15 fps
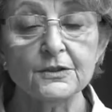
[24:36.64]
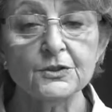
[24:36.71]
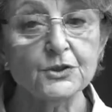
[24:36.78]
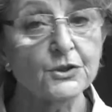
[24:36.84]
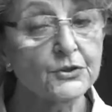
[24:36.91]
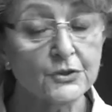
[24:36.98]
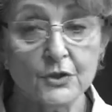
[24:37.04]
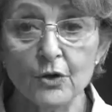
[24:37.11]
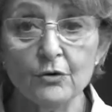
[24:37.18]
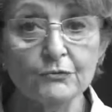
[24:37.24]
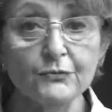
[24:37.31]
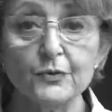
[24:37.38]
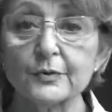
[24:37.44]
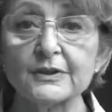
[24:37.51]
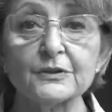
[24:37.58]
Just go
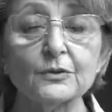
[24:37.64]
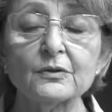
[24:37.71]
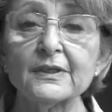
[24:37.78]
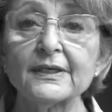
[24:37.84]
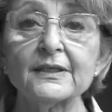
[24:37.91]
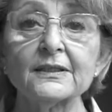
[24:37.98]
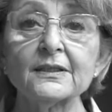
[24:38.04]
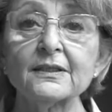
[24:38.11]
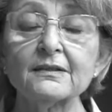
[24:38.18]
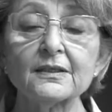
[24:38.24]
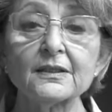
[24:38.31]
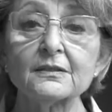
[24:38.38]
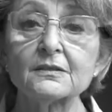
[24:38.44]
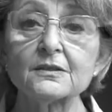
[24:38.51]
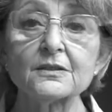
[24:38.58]
for it. Don't let
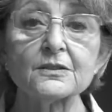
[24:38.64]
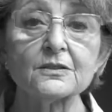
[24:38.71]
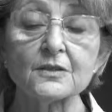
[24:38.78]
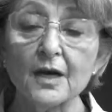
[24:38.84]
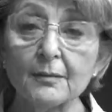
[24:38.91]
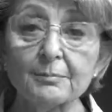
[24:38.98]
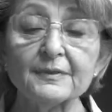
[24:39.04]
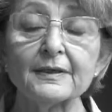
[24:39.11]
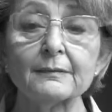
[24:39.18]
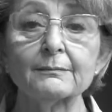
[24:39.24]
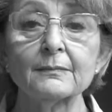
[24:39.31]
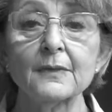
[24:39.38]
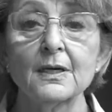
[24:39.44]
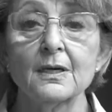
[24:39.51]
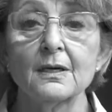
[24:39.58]
anything stop
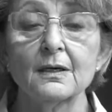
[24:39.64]
them.